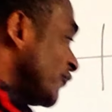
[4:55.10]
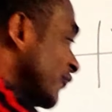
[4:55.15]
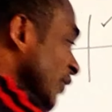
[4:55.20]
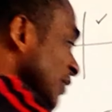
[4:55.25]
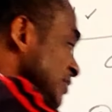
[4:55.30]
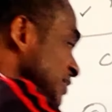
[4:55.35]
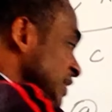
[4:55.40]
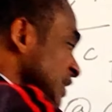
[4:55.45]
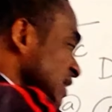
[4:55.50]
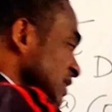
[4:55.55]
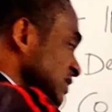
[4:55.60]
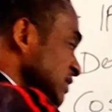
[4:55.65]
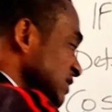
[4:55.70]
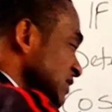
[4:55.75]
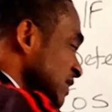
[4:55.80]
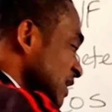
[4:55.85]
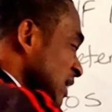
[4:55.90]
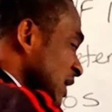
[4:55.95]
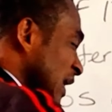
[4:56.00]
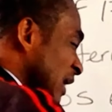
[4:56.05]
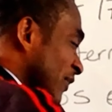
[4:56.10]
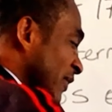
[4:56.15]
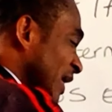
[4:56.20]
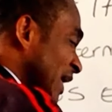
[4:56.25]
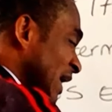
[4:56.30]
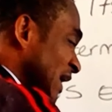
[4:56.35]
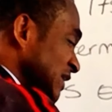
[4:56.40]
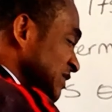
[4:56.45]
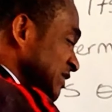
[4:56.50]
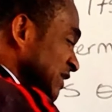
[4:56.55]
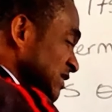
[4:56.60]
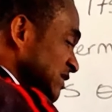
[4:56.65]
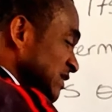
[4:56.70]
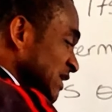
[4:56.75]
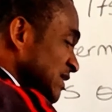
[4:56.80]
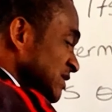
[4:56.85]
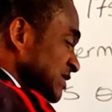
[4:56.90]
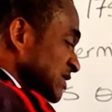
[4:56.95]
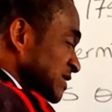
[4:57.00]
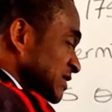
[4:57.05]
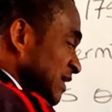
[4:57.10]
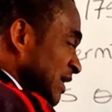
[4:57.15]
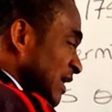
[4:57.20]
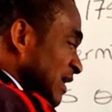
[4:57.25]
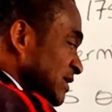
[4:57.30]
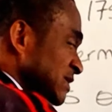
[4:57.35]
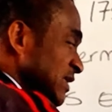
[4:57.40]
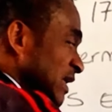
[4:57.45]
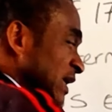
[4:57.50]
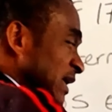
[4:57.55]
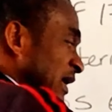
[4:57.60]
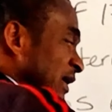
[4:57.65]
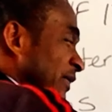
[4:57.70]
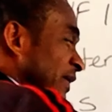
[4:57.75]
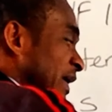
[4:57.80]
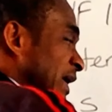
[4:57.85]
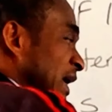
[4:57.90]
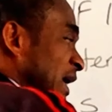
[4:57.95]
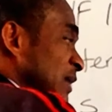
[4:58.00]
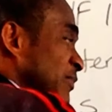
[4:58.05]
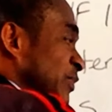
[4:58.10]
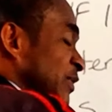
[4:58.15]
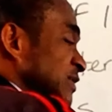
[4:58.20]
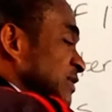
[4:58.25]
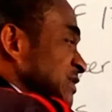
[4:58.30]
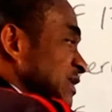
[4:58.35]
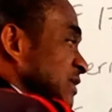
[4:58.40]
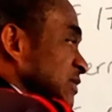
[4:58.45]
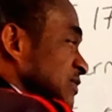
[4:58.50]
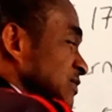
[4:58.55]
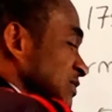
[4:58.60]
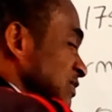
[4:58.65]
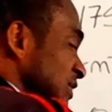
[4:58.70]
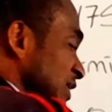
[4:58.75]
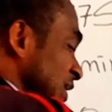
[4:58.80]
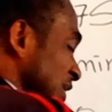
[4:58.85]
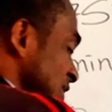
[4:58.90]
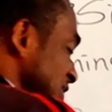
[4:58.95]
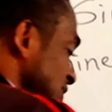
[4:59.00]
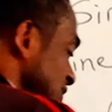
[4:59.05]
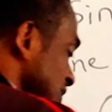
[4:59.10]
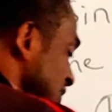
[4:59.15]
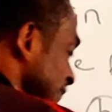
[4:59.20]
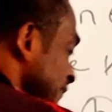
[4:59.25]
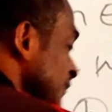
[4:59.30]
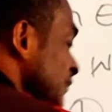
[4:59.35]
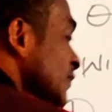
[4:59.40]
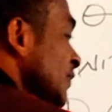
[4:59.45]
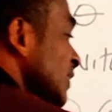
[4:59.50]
from this, our adjacent is 8 and our hypotenuse is